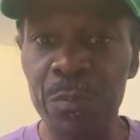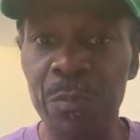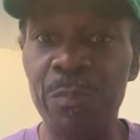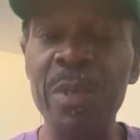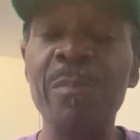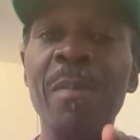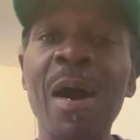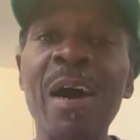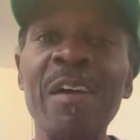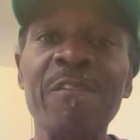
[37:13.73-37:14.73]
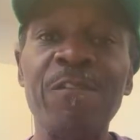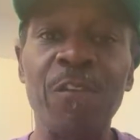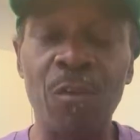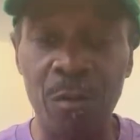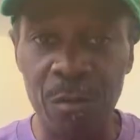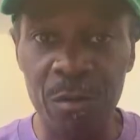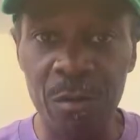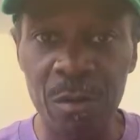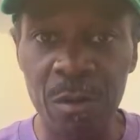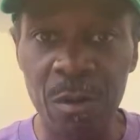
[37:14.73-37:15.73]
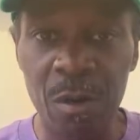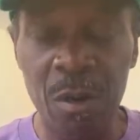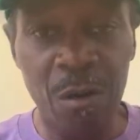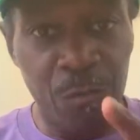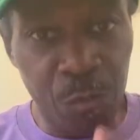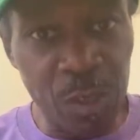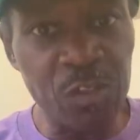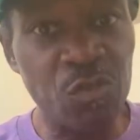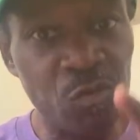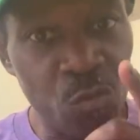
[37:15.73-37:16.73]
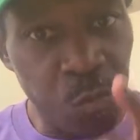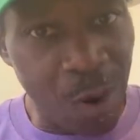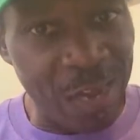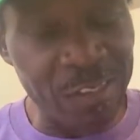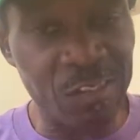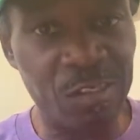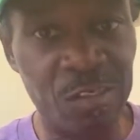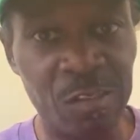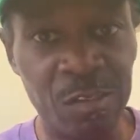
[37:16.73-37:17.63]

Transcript: Be mindful of what you watch.